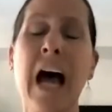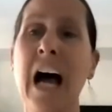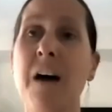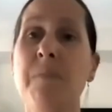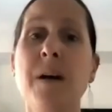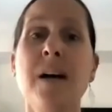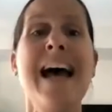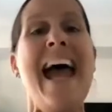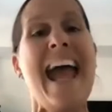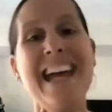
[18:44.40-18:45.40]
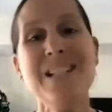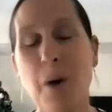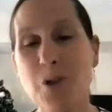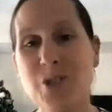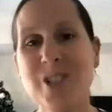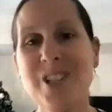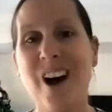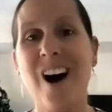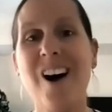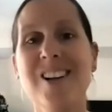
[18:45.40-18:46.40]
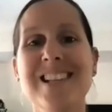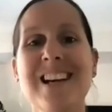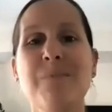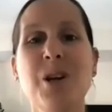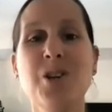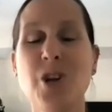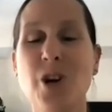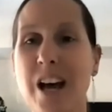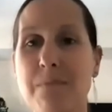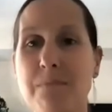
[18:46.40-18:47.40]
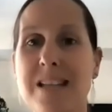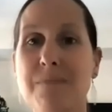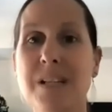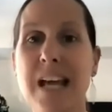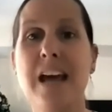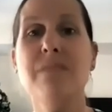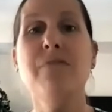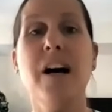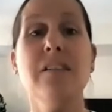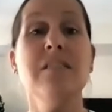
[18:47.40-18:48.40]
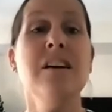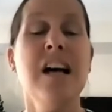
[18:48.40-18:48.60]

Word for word: Um, hand-posted cards, and I'm going to show you how to make them in Canva.